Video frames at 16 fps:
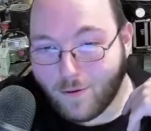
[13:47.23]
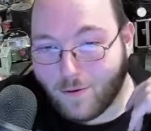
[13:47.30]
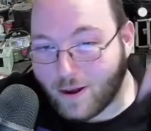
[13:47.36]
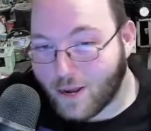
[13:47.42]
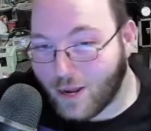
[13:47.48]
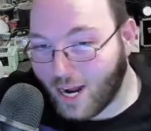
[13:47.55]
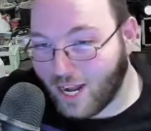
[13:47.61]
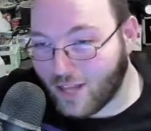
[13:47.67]

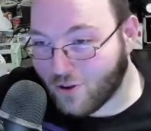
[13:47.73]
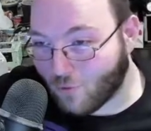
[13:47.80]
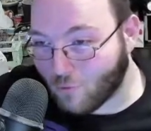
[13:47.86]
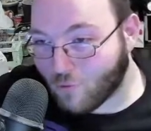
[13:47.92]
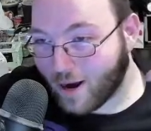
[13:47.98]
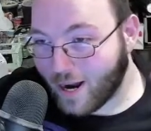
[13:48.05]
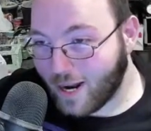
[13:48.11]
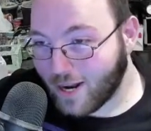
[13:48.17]
It's a
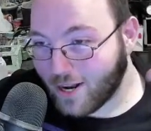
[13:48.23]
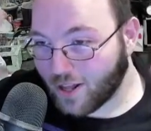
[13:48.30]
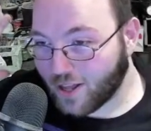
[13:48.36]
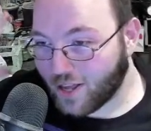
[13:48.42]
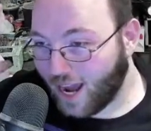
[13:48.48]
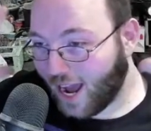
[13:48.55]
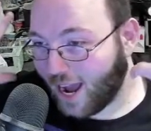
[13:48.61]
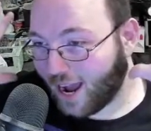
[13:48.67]
range
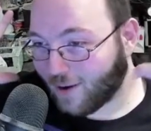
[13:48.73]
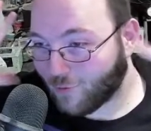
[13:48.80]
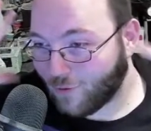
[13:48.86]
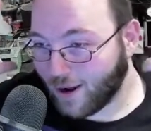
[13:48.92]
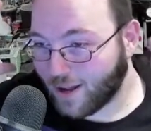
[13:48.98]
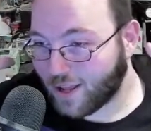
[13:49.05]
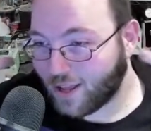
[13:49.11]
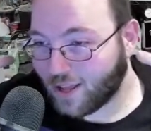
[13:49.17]
attack.
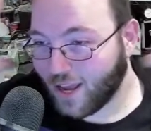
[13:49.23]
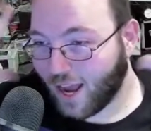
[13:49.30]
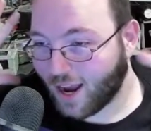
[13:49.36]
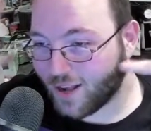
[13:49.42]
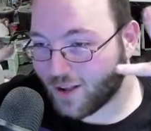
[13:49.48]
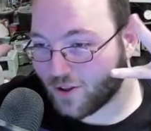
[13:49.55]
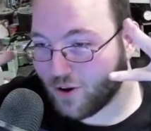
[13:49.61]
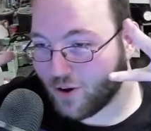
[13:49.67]
Range
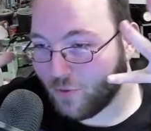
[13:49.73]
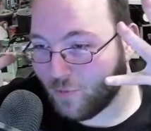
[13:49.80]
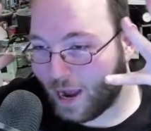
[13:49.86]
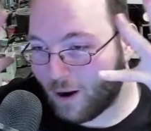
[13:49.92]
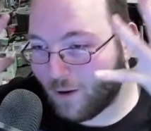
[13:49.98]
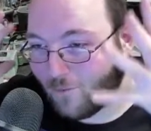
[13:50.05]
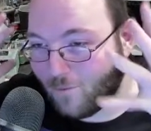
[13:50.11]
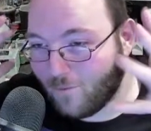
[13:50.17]
attacks are too
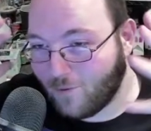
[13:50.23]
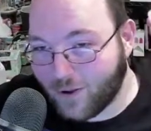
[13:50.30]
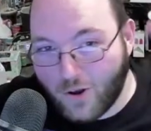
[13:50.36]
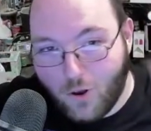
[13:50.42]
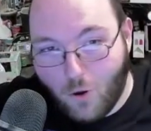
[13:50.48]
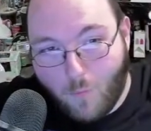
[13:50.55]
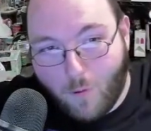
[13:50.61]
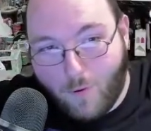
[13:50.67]
powerful, so
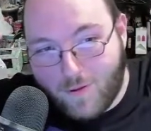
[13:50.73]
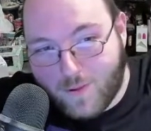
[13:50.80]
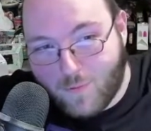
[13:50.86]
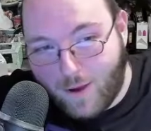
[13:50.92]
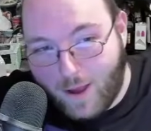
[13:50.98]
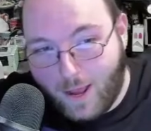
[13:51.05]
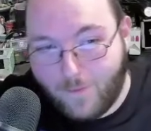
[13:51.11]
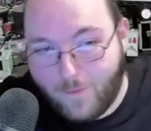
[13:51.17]
no Pulse
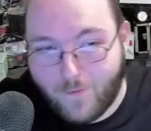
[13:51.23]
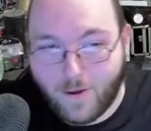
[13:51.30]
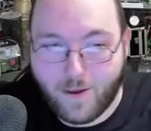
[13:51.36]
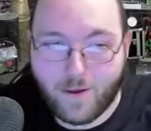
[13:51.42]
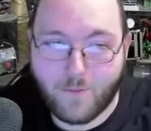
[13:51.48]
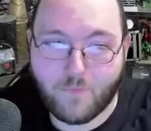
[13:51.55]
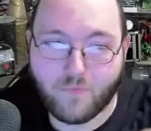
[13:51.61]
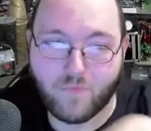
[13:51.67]
Wave.
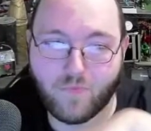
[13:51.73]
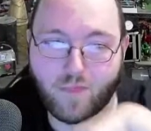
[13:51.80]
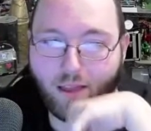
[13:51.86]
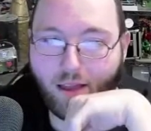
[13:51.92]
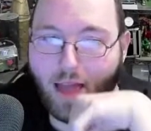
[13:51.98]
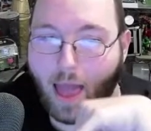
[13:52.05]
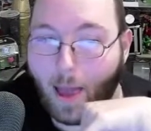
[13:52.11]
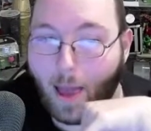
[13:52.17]

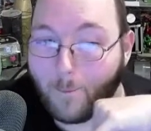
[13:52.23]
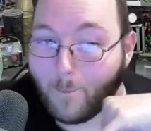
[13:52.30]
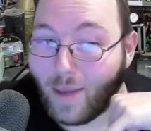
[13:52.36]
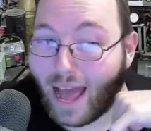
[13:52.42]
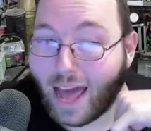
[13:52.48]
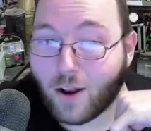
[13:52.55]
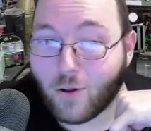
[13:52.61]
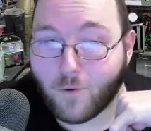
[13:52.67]

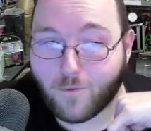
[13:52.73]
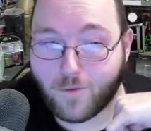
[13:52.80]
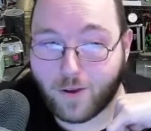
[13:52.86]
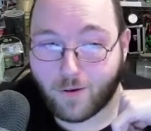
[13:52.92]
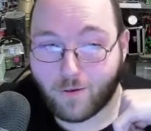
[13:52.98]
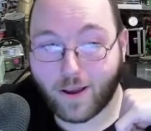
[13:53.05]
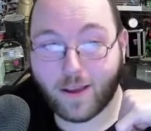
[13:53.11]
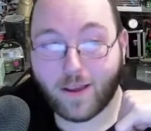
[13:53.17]
Battle
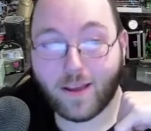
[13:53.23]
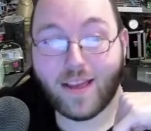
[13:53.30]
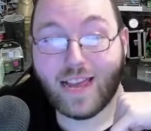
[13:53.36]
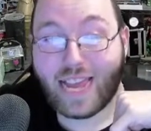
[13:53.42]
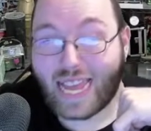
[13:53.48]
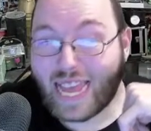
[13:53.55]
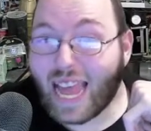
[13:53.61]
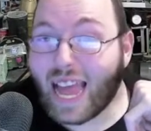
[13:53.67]
Fury.
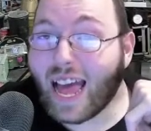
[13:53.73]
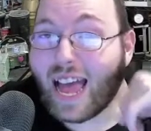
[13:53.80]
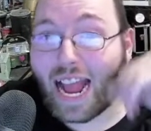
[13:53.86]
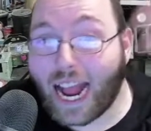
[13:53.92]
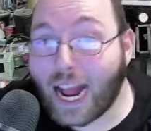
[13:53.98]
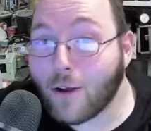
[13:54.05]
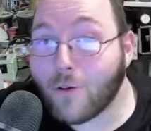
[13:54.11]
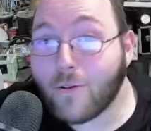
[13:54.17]
Yeah,
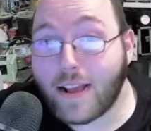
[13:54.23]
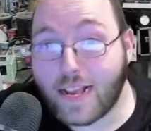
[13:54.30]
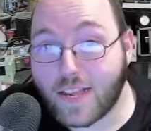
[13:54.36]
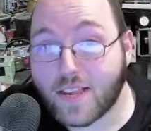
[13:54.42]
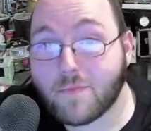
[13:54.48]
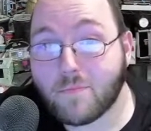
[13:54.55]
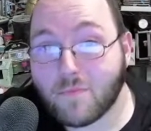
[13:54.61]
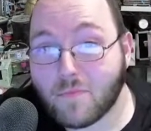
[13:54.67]

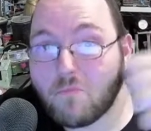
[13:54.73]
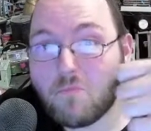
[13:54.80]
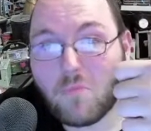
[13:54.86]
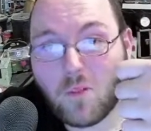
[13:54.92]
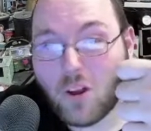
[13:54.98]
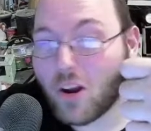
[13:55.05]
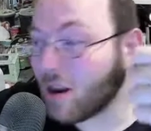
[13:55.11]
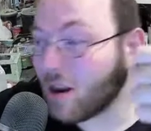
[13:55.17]
Ares.
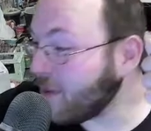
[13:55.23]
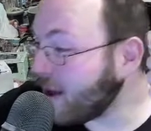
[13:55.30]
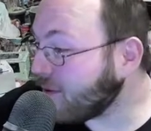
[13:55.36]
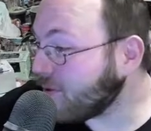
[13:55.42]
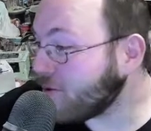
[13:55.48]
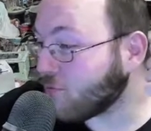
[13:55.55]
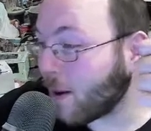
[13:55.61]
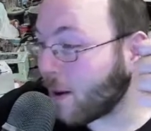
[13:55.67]
You're going to be
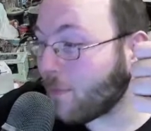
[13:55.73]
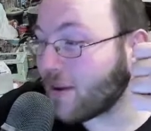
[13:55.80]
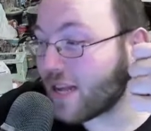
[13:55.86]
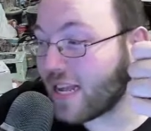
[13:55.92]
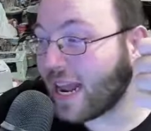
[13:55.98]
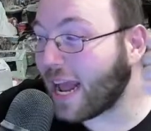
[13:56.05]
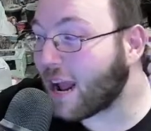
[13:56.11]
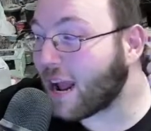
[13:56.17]
able to
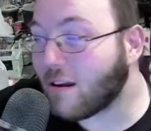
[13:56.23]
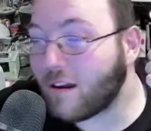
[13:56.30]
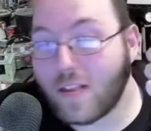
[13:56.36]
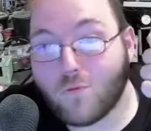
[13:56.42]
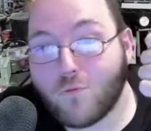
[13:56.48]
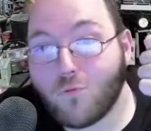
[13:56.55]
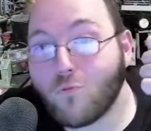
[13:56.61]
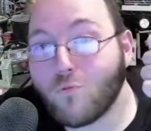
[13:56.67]
represent
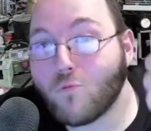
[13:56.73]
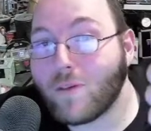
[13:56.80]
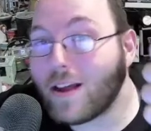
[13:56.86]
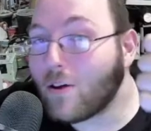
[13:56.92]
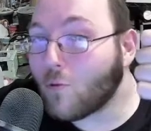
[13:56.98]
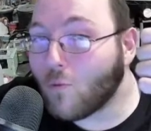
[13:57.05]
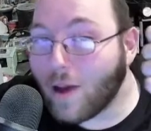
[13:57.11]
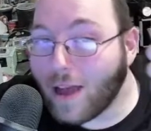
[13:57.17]
Ares
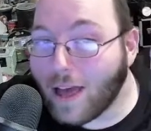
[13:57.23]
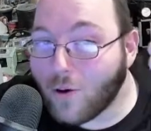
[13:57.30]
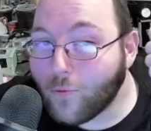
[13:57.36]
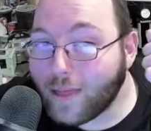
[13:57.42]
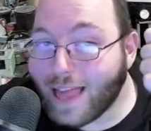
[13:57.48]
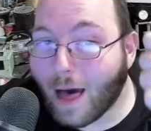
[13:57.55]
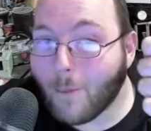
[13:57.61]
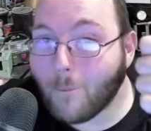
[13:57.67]
real well
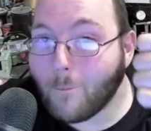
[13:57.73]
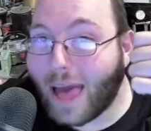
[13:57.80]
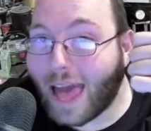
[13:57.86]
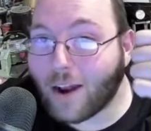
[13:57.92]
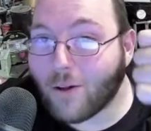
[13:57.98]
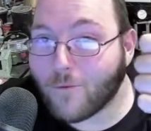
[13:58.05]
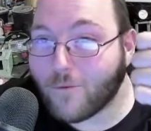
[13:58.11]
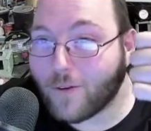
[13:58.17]
without
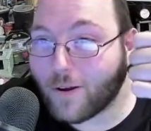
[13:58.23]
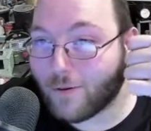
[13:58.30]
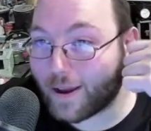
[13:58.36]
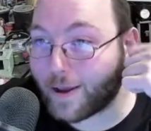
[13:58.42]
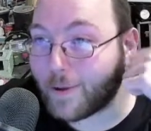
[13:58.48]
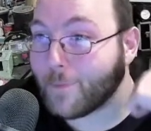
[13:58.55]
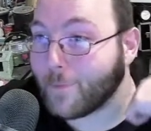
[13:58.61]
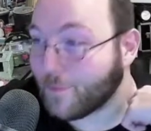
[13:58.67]
Battle
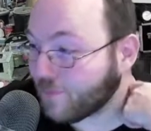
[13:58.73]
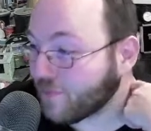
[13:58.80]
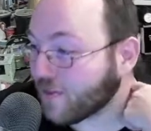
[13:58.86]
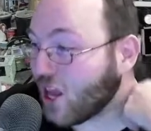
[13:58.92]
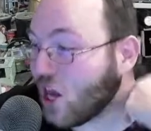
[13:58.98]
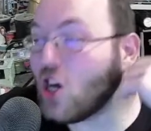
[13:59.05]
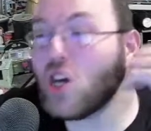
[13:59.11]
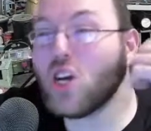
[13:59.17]
Fury.
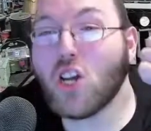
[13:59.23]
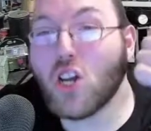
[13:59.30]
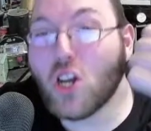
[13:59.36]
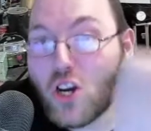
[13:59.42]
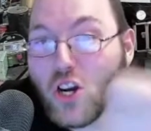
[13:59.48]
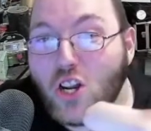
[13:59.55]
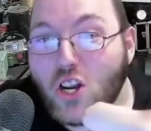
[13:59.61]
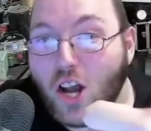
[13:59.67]

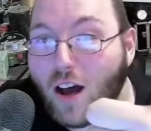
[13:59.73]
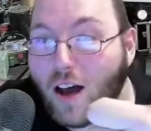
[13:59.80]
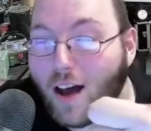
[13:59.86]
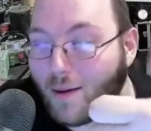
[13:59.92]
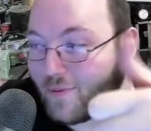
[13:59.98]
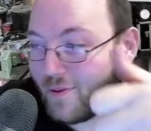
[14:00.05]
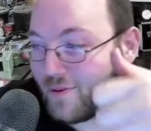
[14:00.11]
Good job.